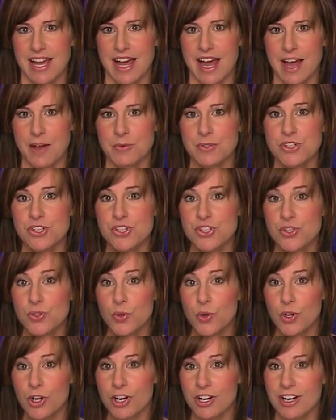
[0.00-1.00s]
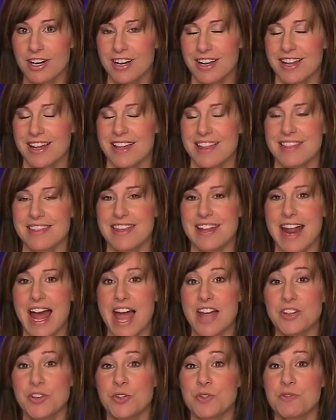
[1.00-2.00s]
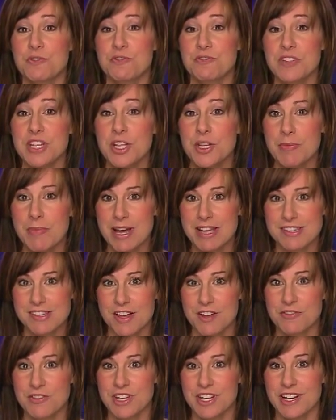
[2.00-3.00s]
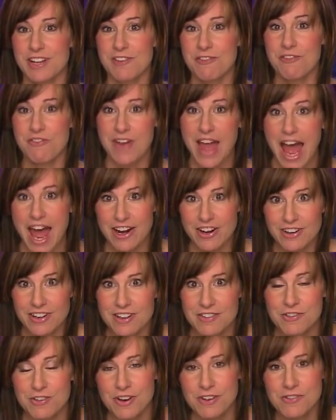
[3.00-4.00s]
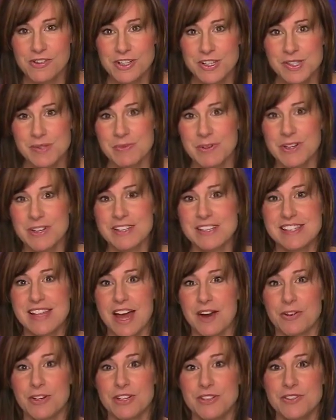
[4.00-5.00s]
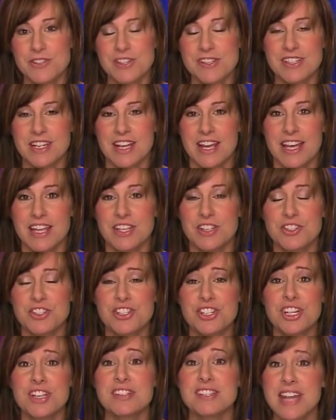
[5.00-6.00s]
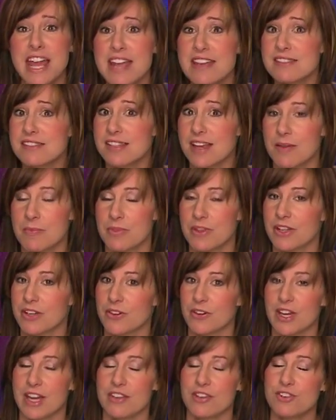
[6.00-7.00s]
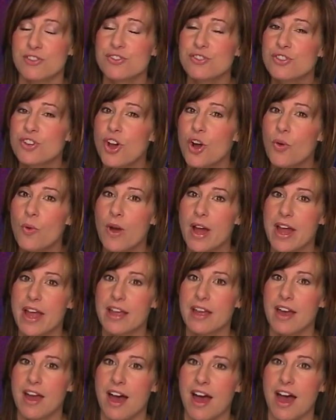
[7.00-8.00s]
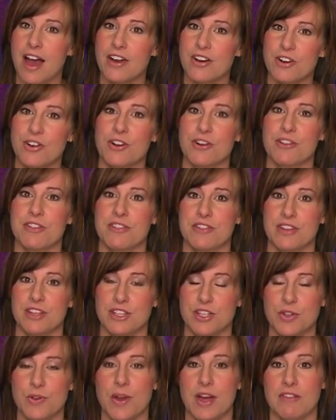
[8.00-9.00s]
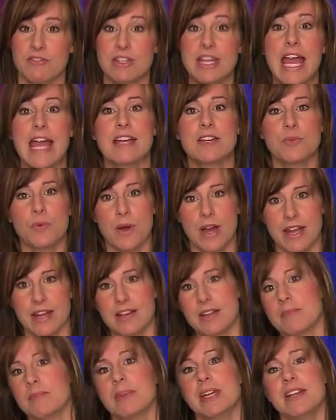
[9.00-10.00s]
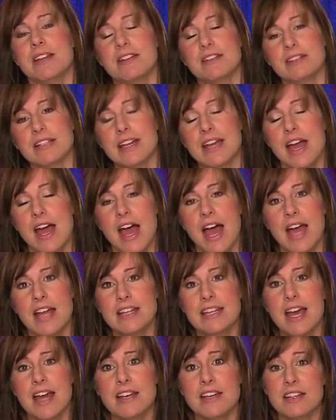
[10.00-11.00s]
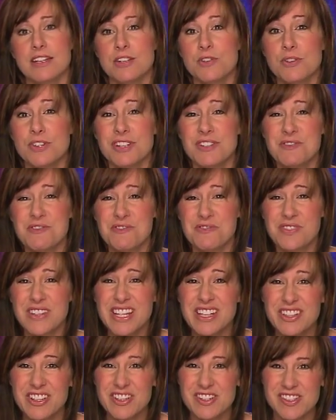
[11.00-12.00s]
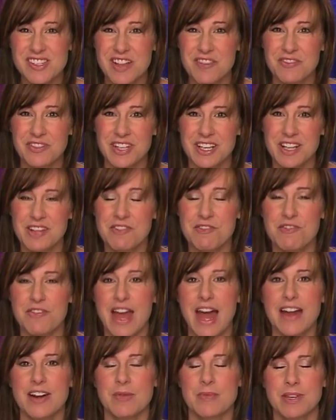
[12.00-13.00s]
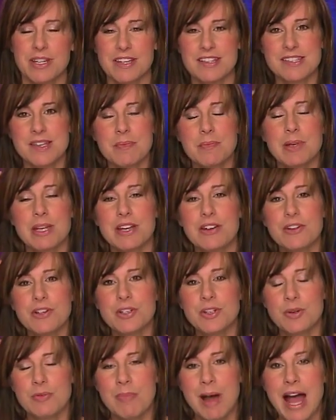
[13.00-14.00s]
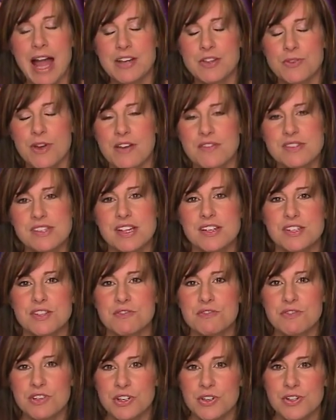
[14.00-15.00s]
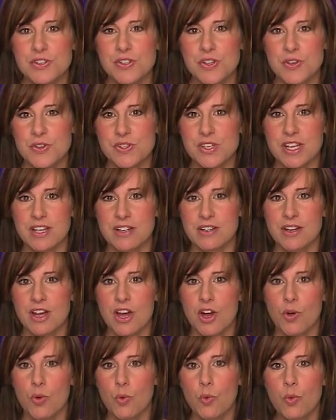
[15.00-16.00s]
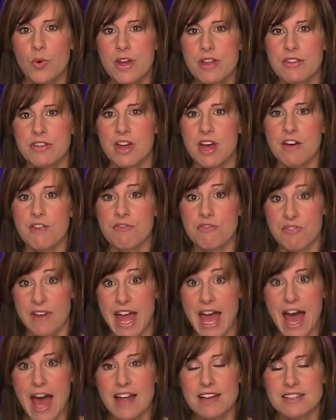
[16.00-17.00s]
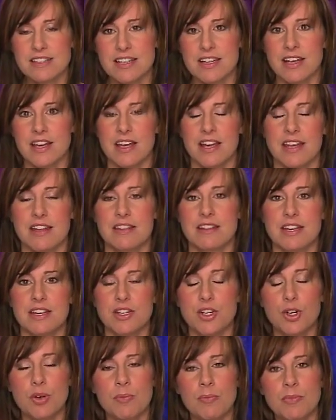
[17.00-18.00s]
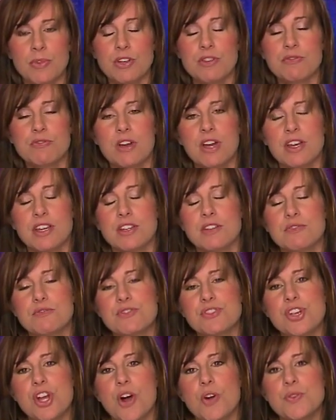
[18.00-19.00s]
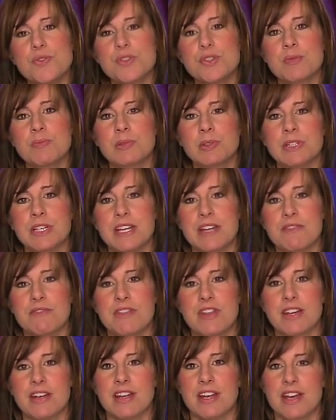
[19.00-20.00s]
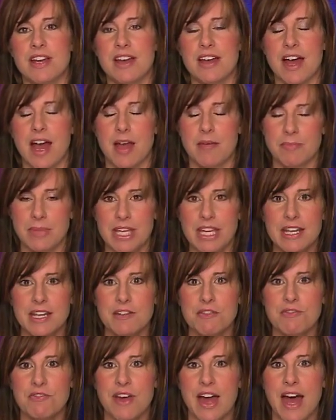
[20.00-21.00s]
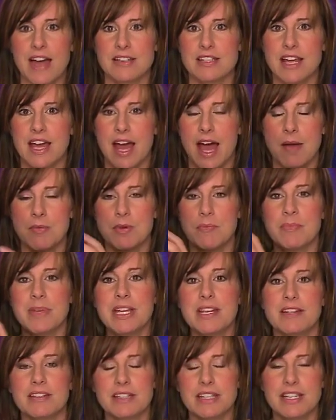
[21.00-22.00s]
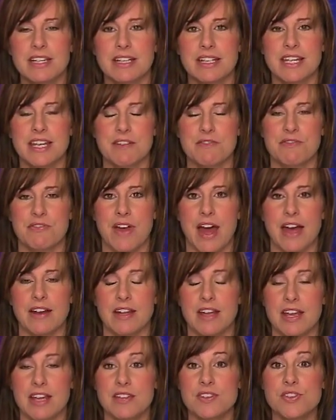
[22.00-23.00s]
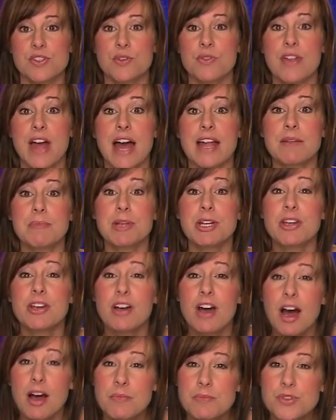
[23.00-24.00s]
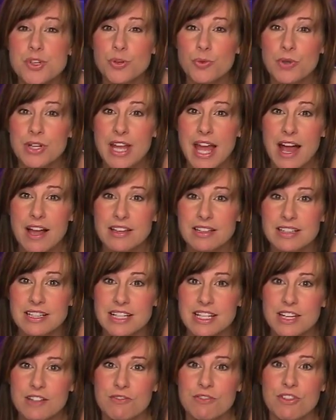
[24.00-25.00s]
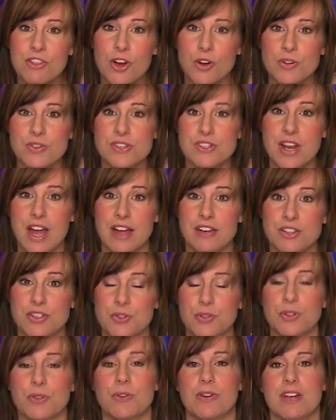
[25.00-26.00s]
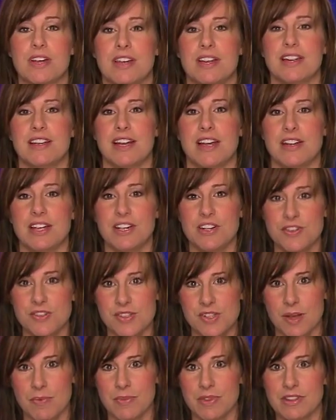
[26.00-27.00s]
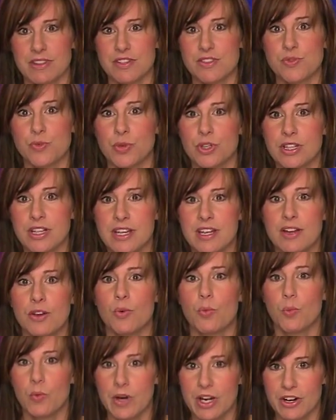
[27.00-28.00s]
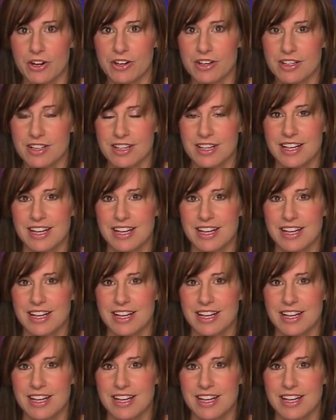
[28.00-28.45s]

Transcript: I was sure that I could feel myself getting fatter. Have you ever experienced that where you just you just ate something, okay? There's no way on earth that you have gained weight immediately. And yet you can feel yourself getting fatter because up here in your mind you have such a fear associated with fat that you're, you've, you've chosen to believe that I'm eating fat, I'm immediately going to get fat. And so that becomes your reality even though it's not true. Now, here's something that's really weird